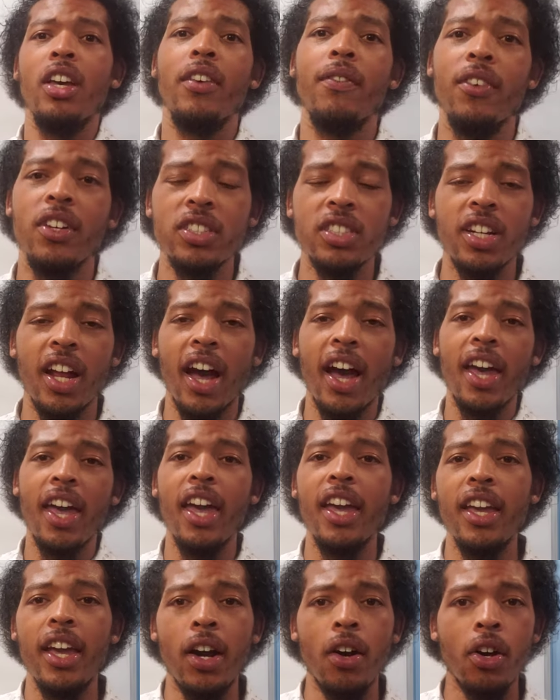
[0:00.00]
visit
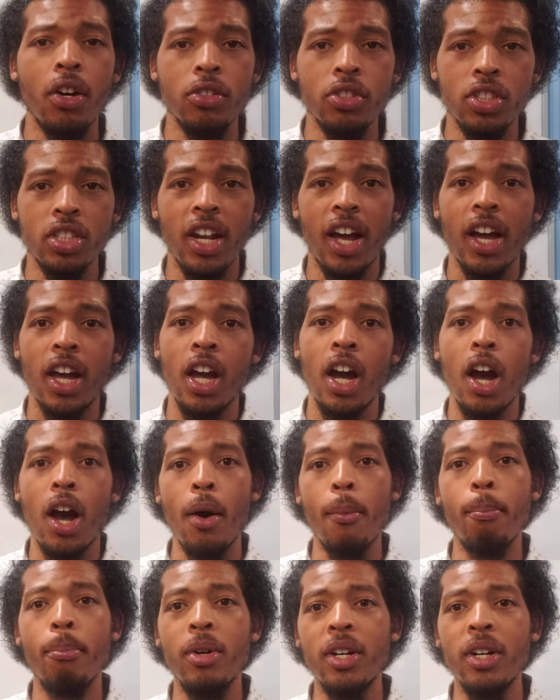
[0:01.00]
IALLG.com.